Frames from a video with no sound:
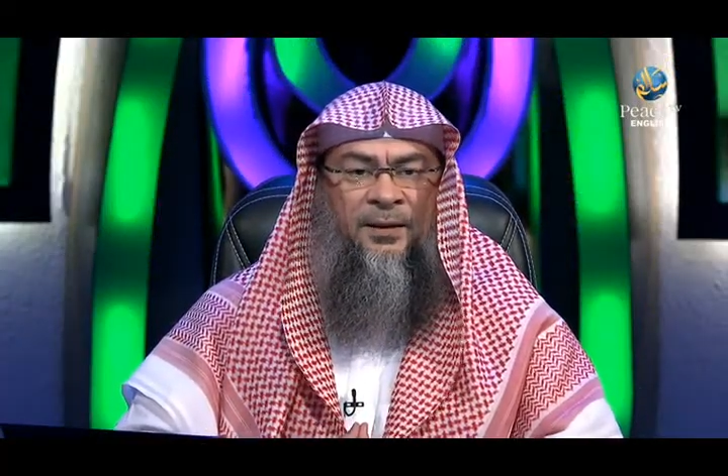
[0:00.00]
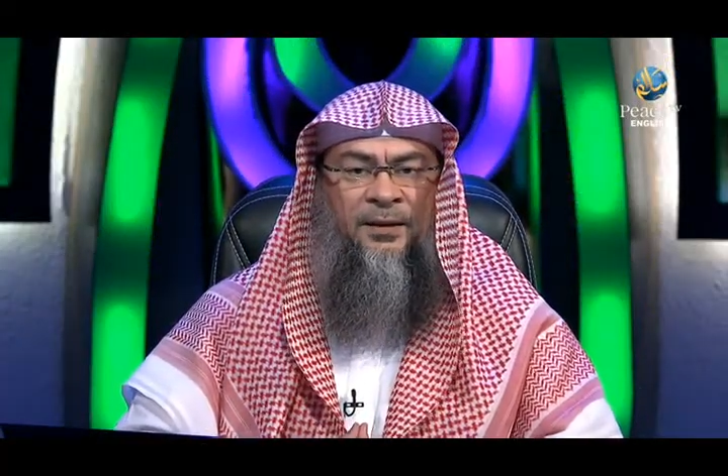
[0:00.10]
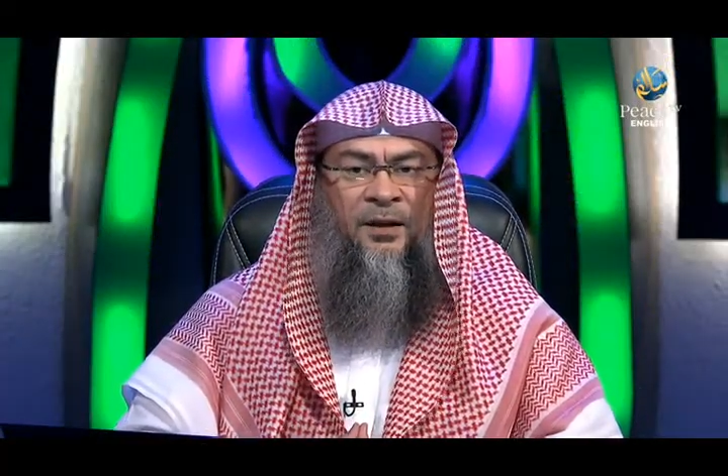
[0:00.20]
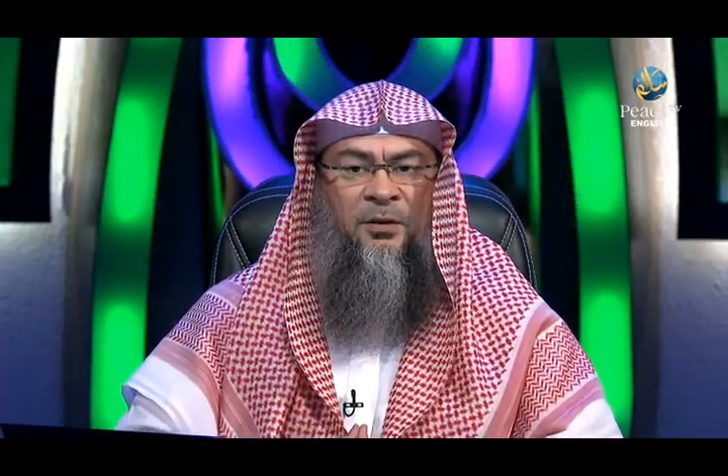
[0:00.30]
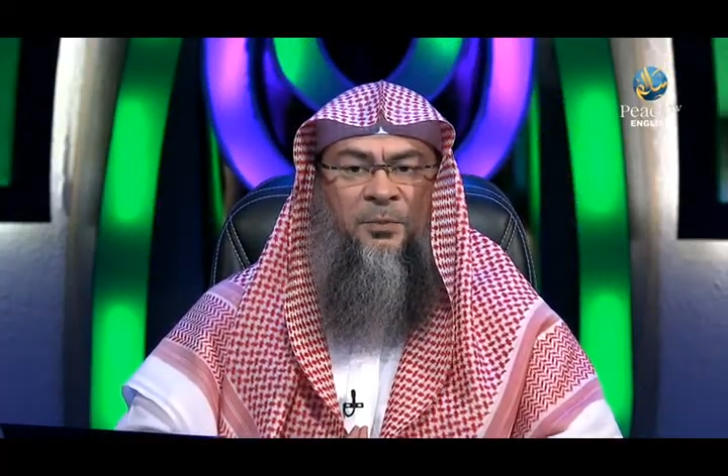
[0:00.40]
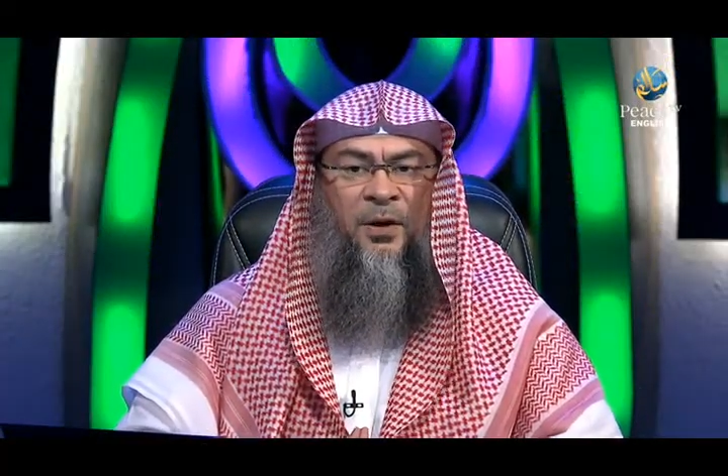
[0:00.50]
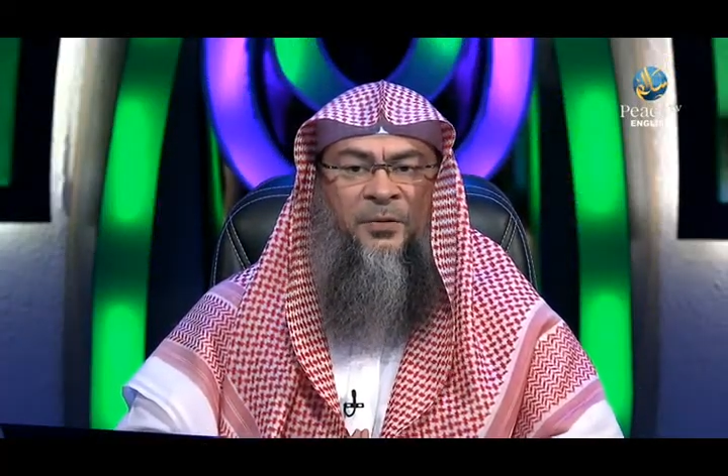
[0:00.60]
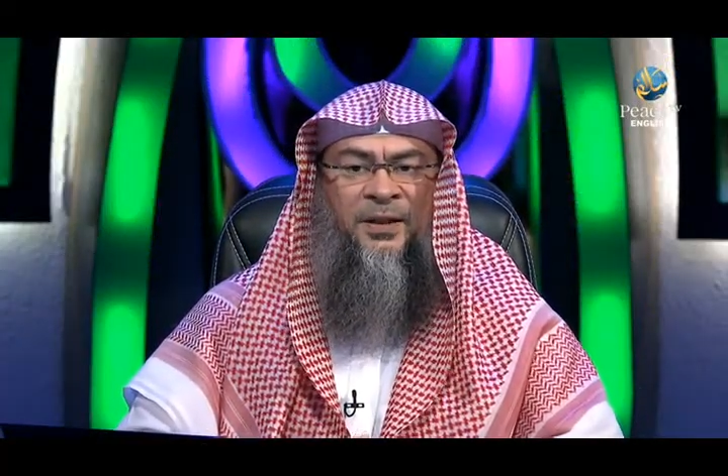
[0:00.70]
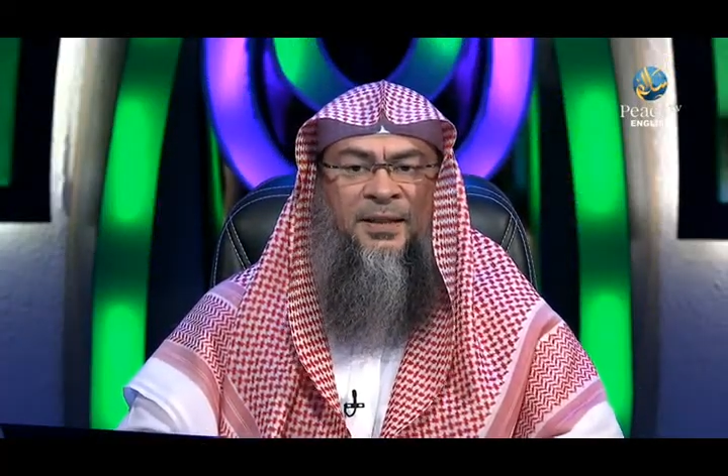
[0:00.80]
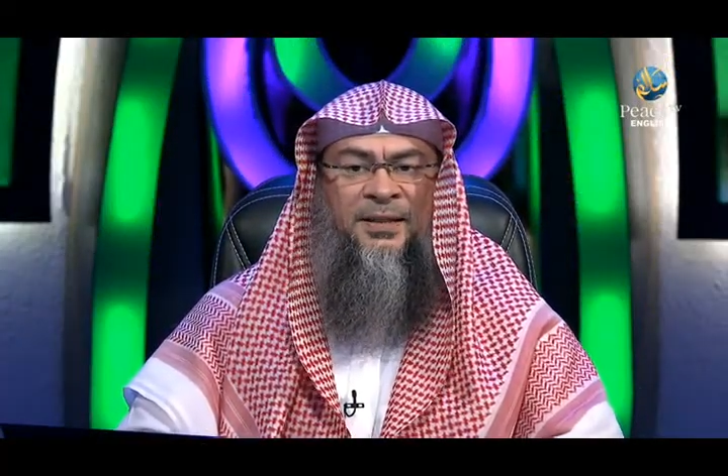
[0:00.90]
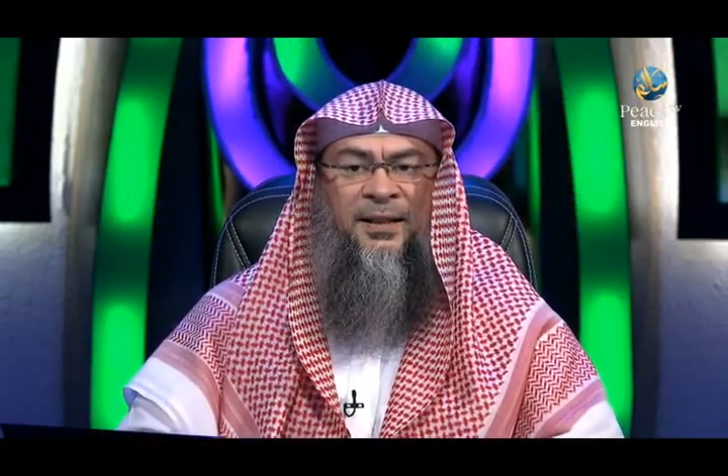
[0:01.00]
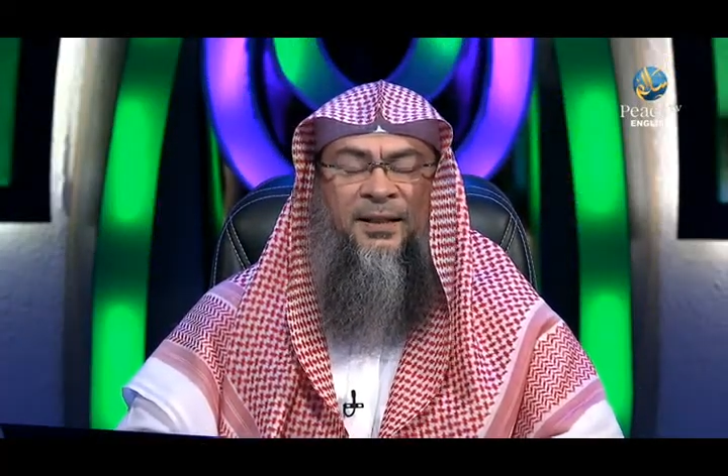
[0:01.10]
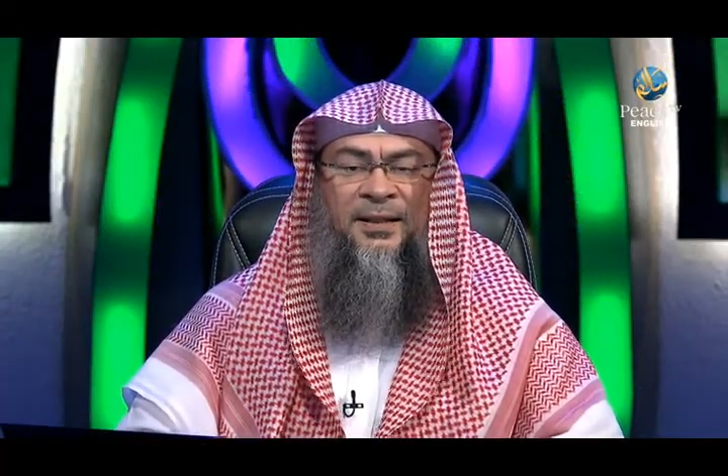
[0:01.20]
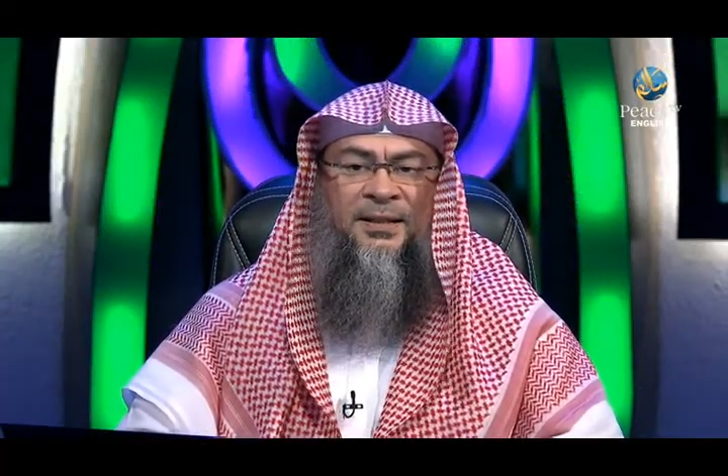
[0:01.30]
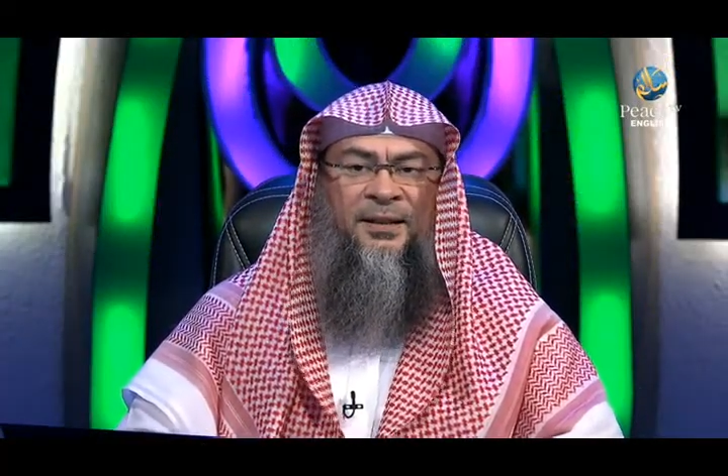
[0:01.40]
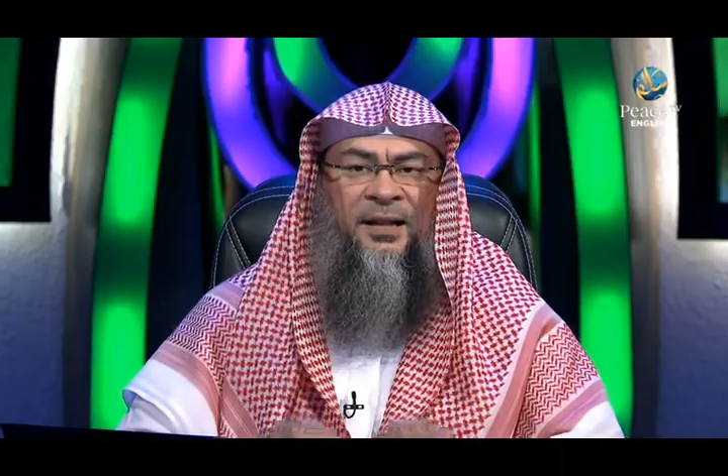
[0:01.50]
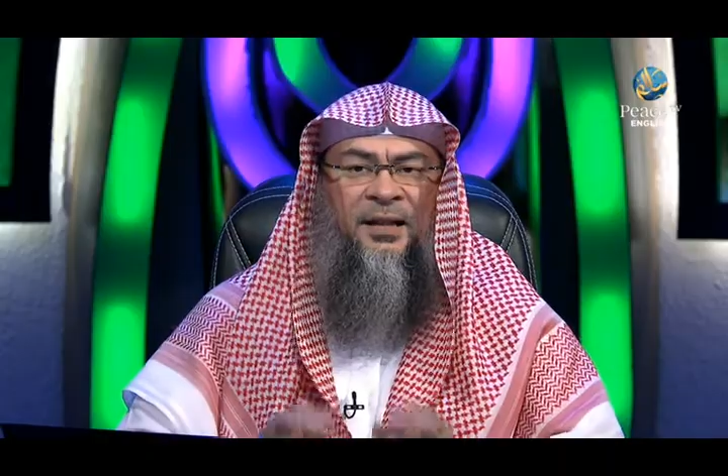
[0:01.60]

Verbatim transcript: Now the Prophet is telling us that